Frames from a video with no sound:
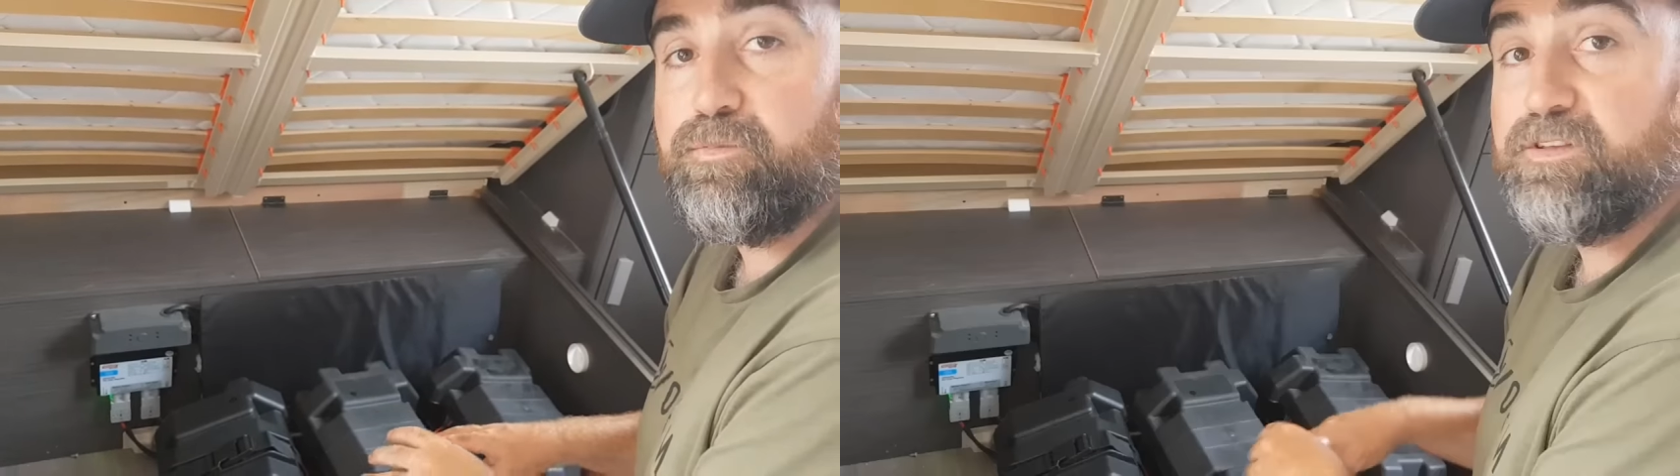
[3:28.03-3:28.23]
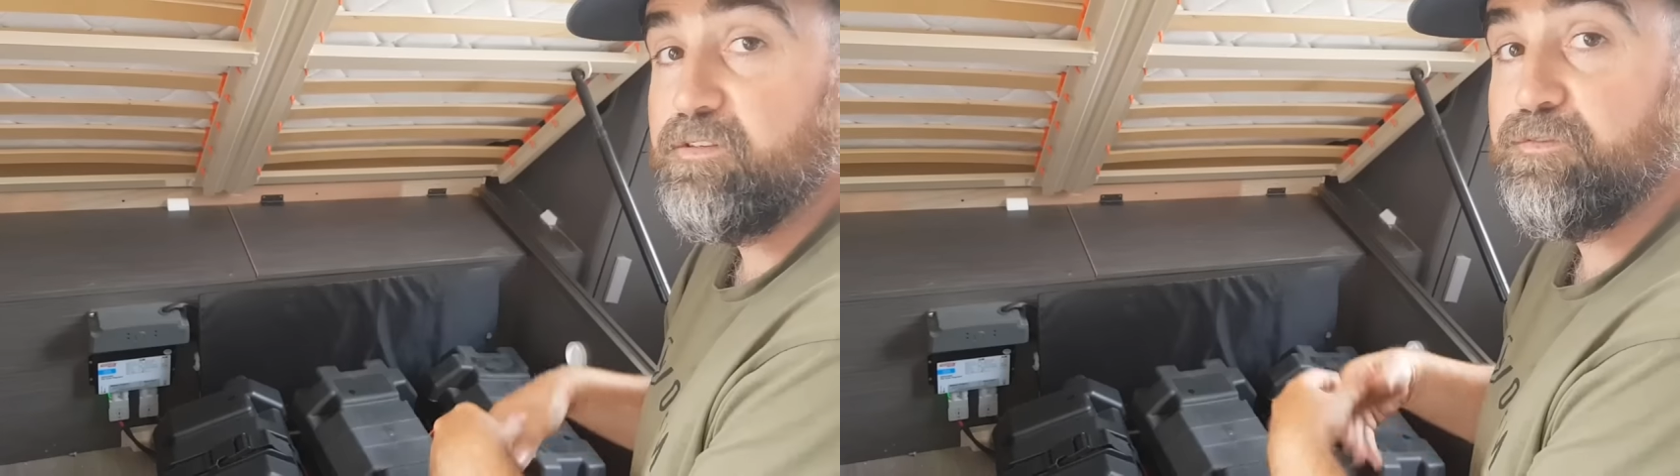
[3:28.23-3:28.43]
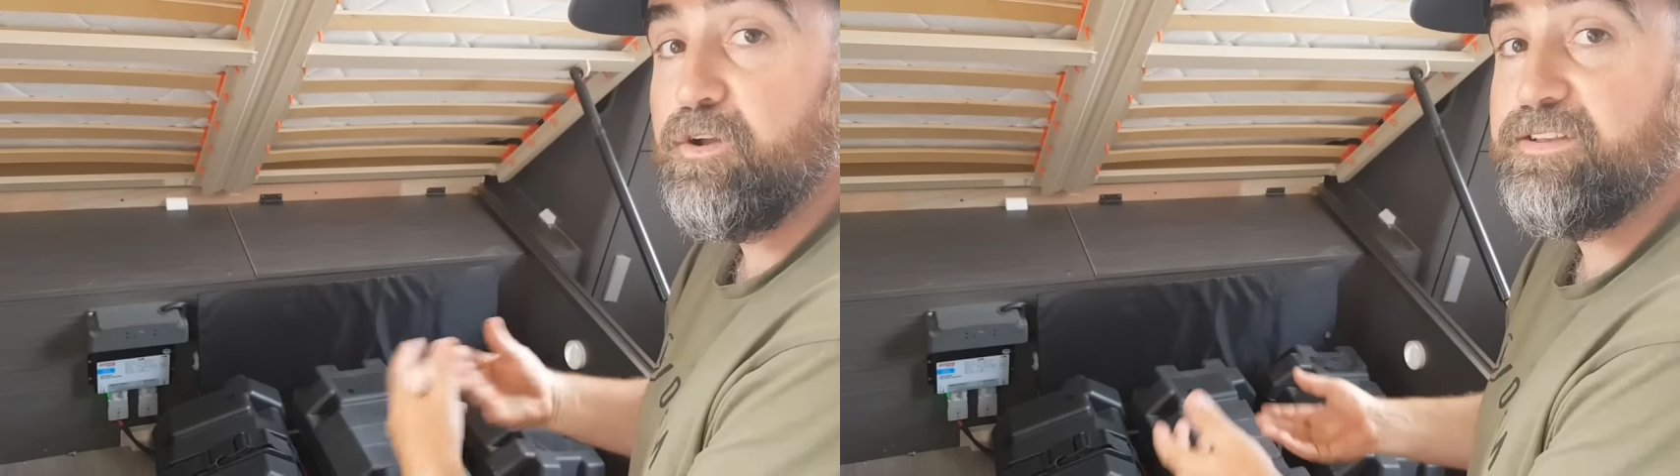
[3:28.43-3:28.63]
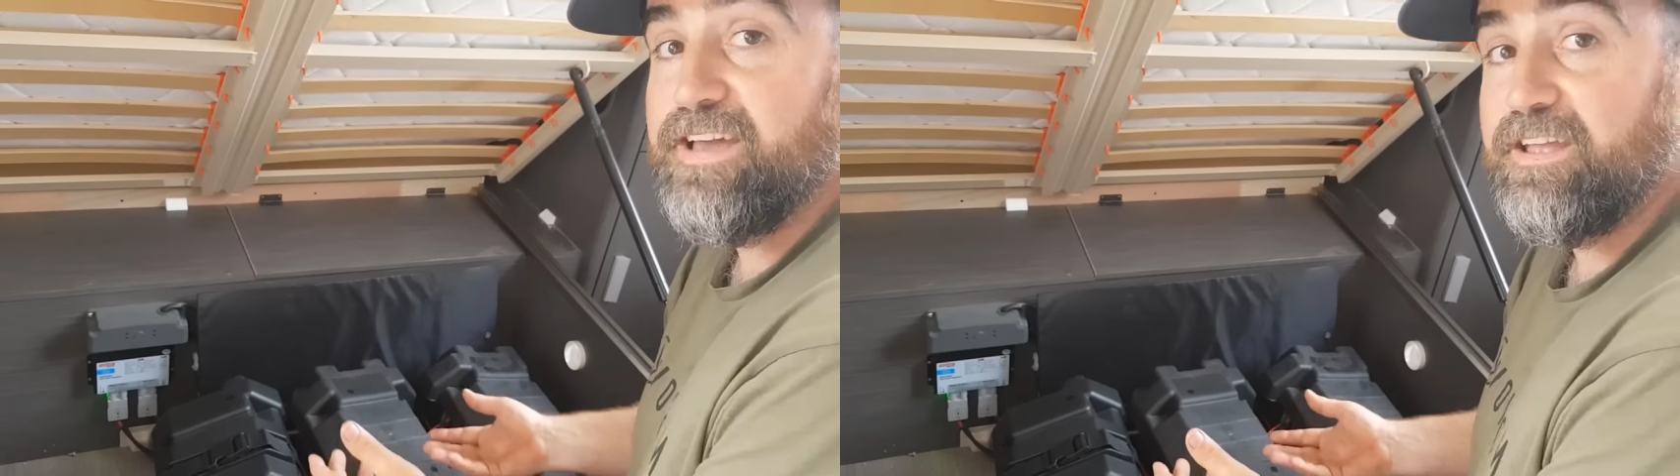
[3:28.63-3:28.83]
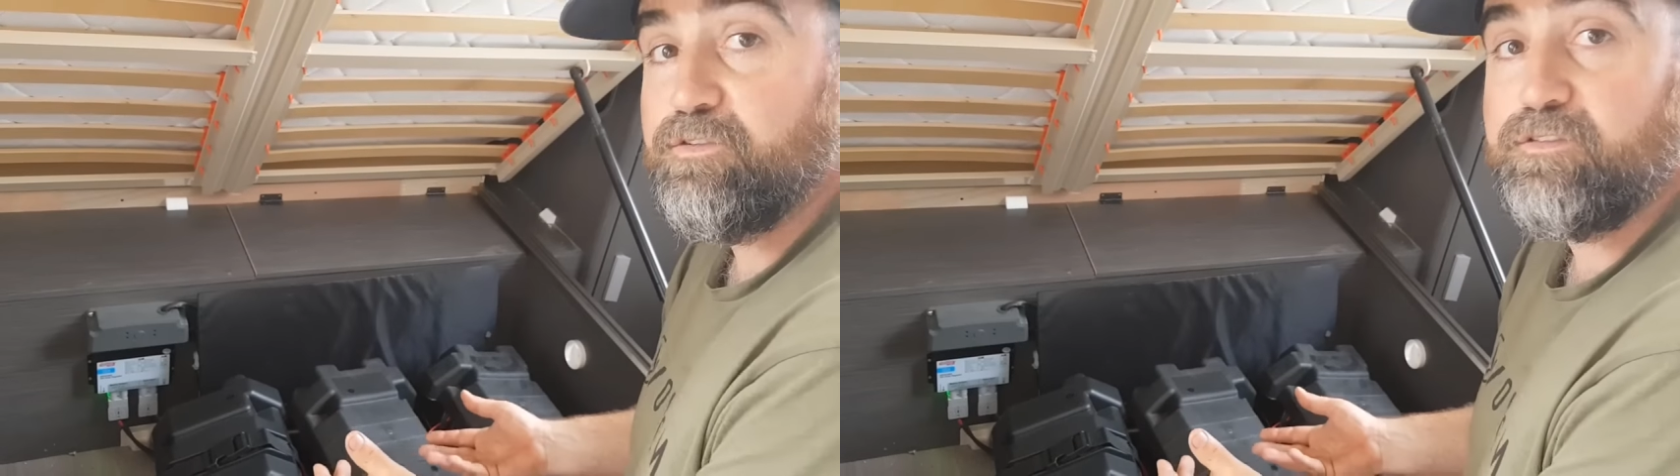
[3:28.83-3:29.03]
which is very
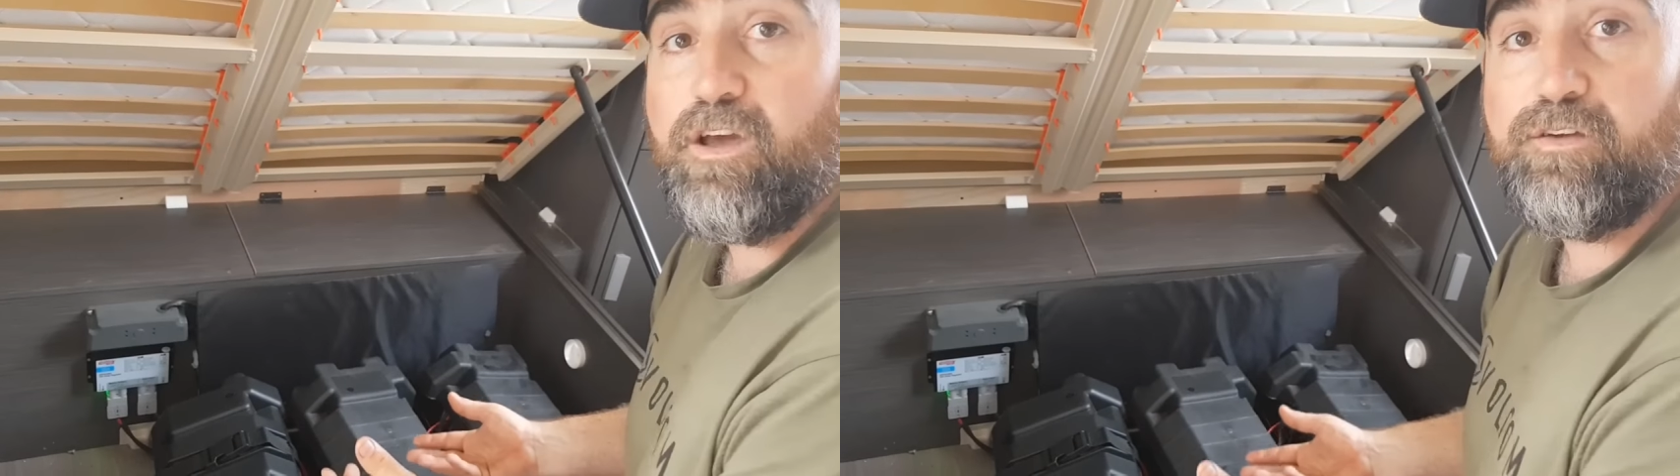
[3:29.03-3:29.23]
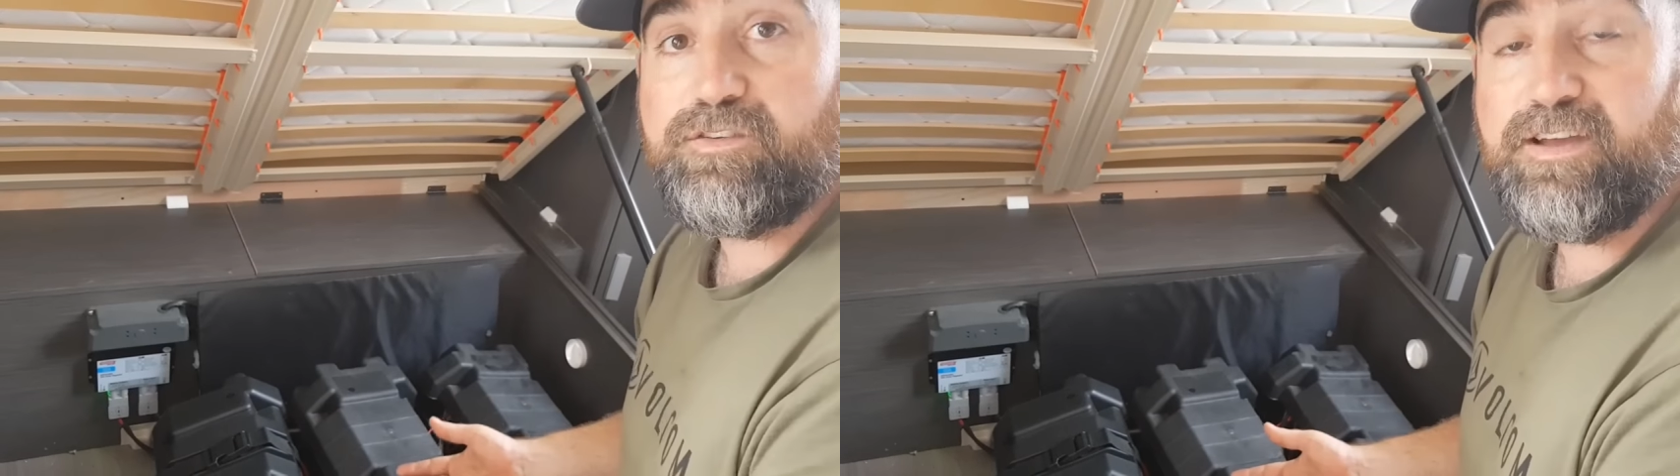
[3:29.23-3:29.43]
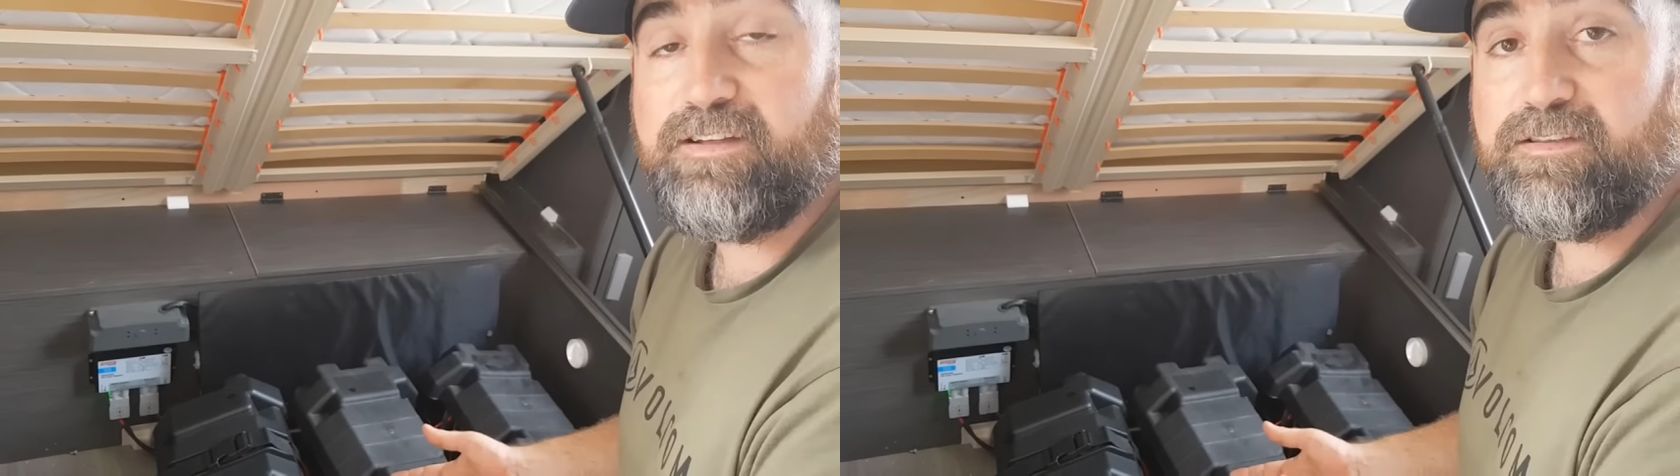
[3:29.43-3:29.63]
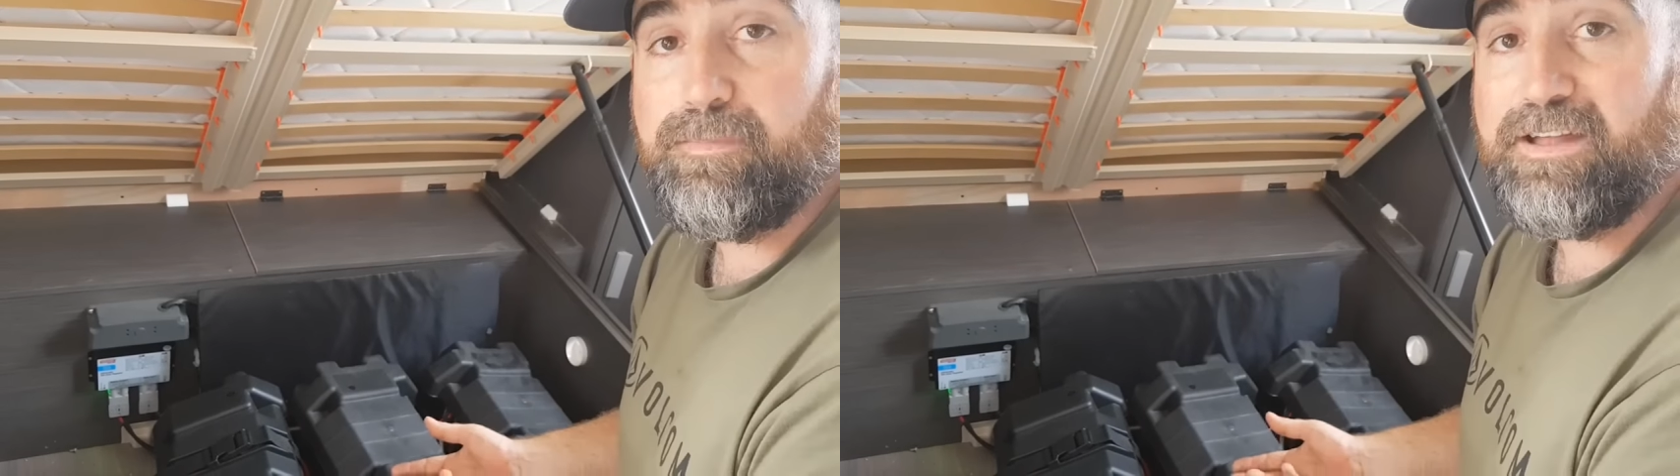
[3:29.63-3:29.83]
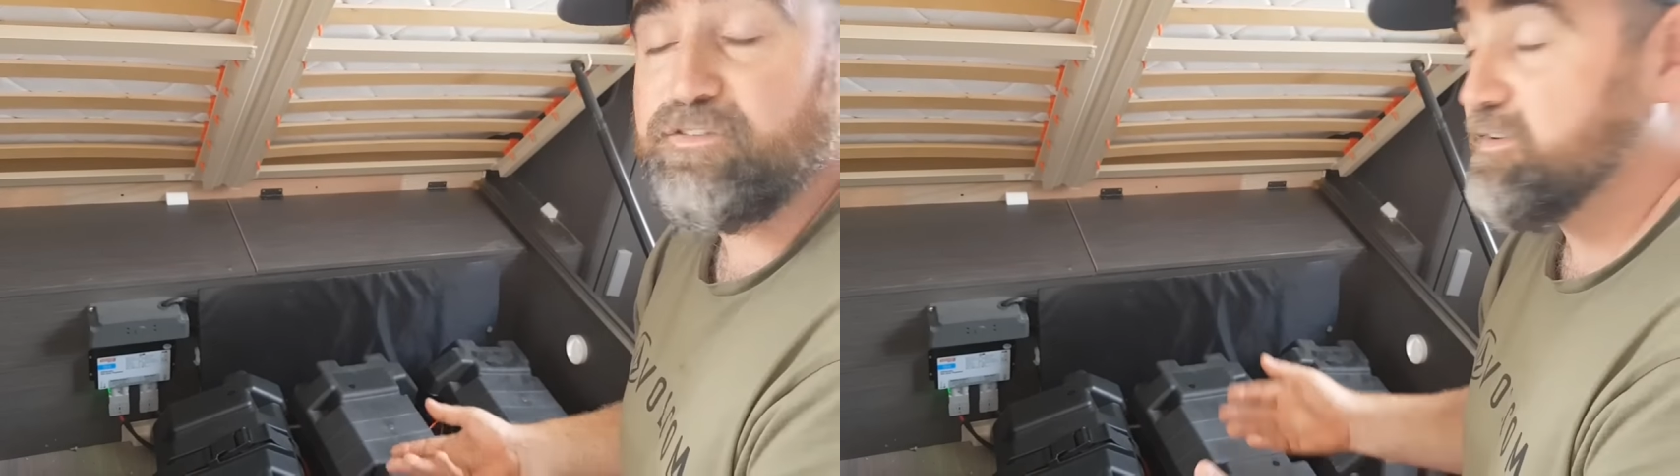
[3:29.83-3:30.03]
dangerous, overcharging
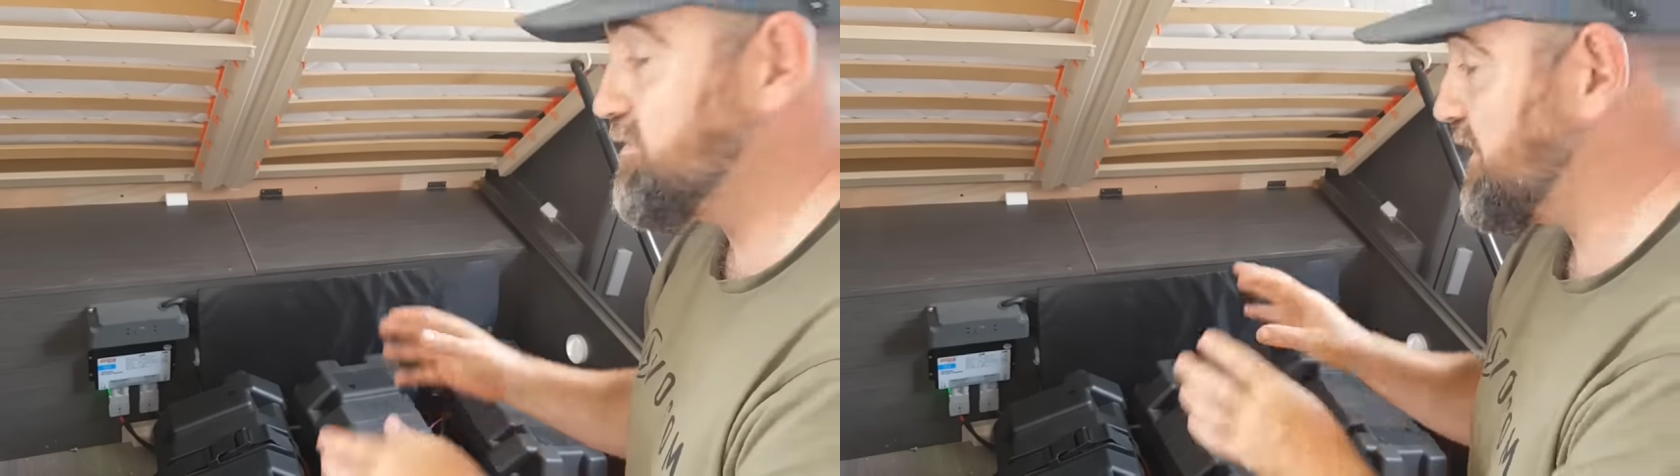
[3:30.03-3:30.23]
batteries.